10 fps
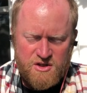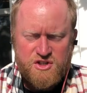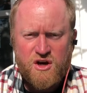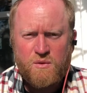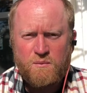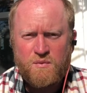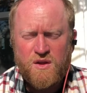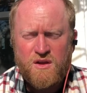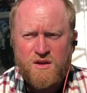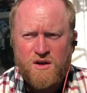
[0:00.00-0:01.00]
So,
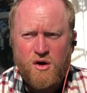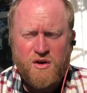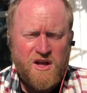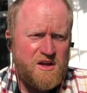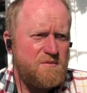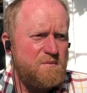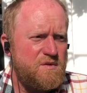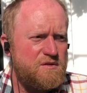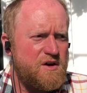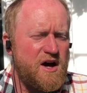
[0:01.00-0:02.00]
okay,
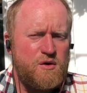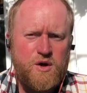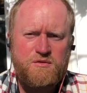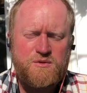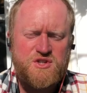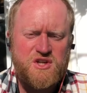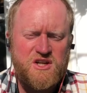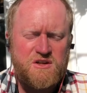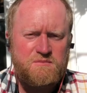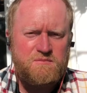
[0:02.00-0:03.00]
you've gotten away from the
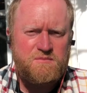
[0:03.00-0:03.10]
city,